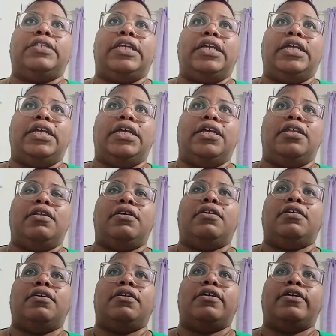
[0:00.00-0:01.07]
then
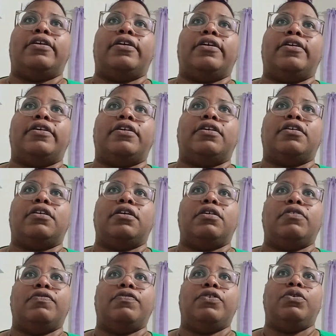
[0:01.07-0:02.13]
a
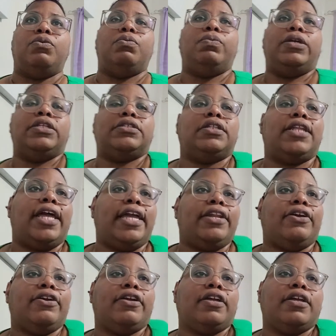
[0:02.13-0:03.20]
few weeks
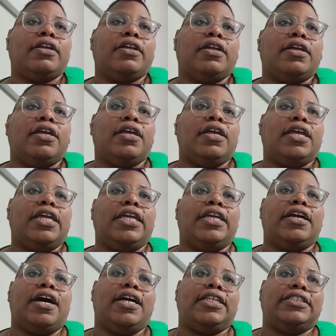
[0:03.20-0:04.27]
later, He
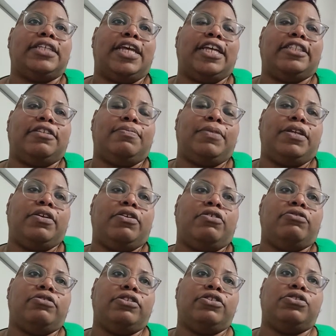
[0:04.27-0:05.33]
contacted me
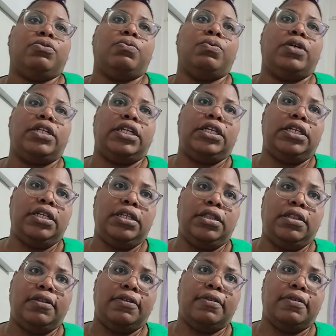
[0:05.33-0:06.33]
on the 20th